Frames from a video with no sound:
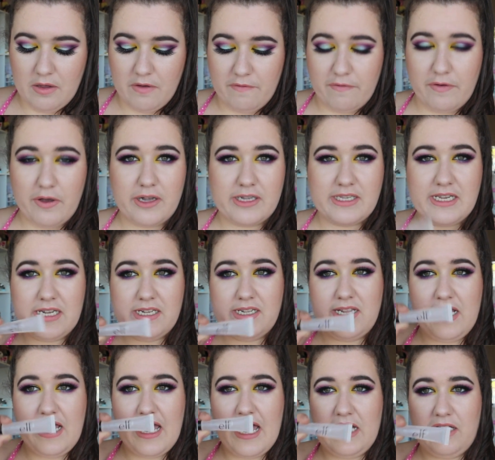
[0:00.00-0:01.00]
First is
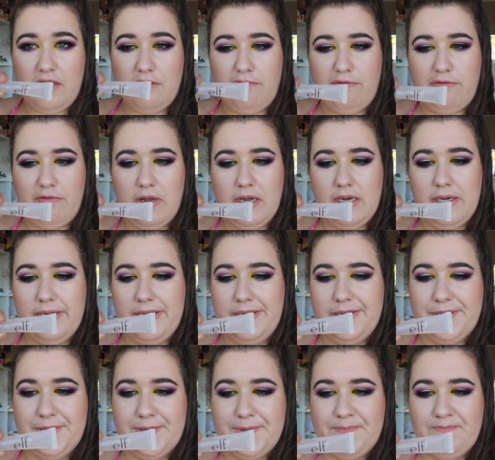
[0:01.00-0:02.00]
the e.l.f.
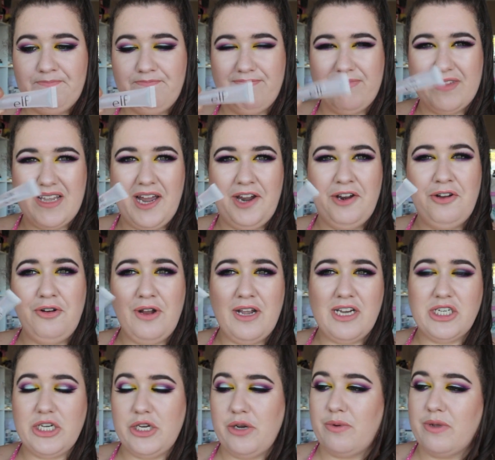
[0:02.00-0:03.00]
I don't
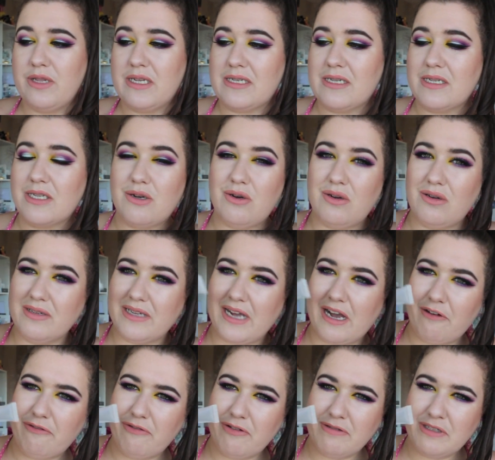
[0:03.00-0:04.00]
actually know what this is called.
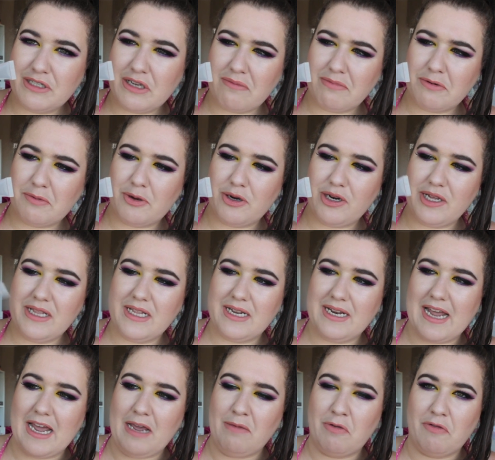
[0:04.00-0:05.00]
e.l.f. have stopped putting the
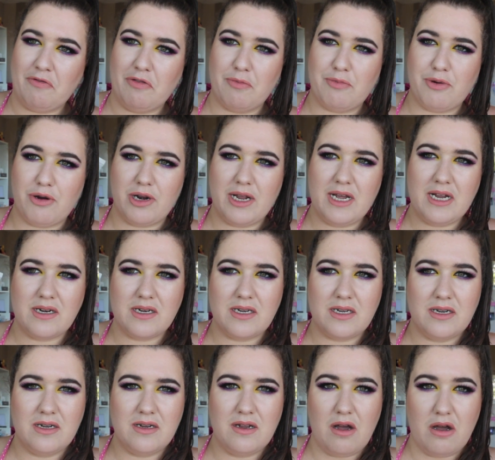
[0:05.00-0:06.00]
name of the product
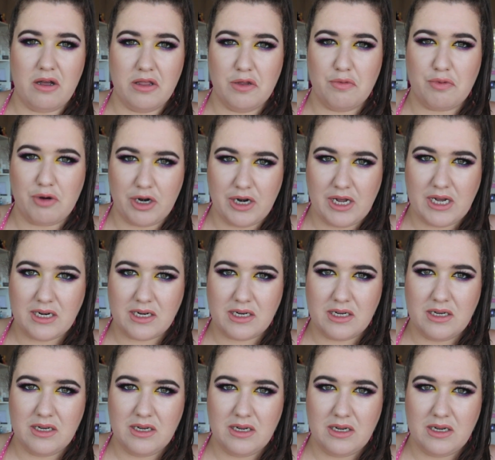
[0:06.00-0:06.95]
on the product.